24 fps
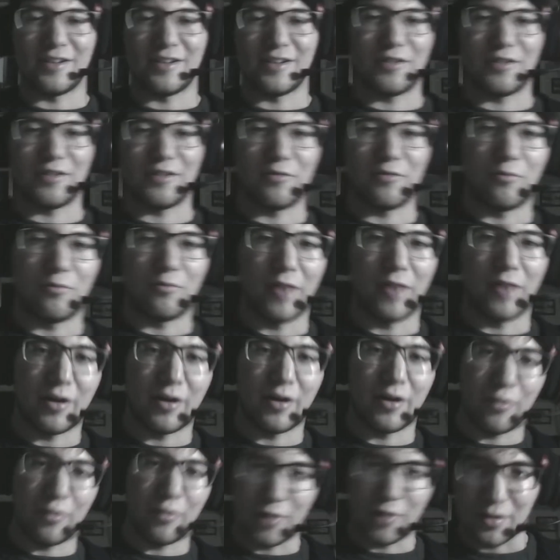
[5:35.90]
where
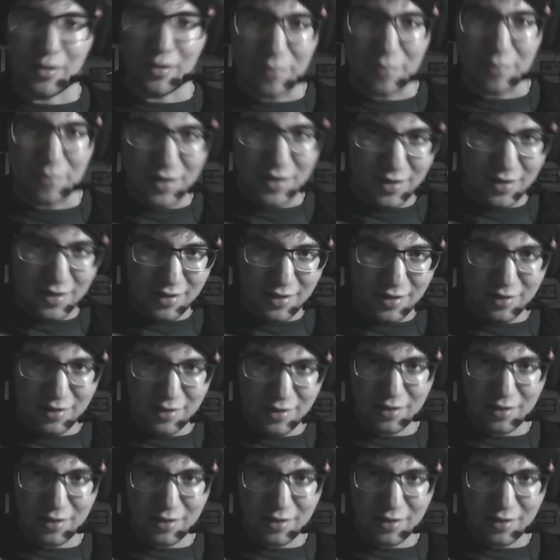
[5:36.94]
we want to be,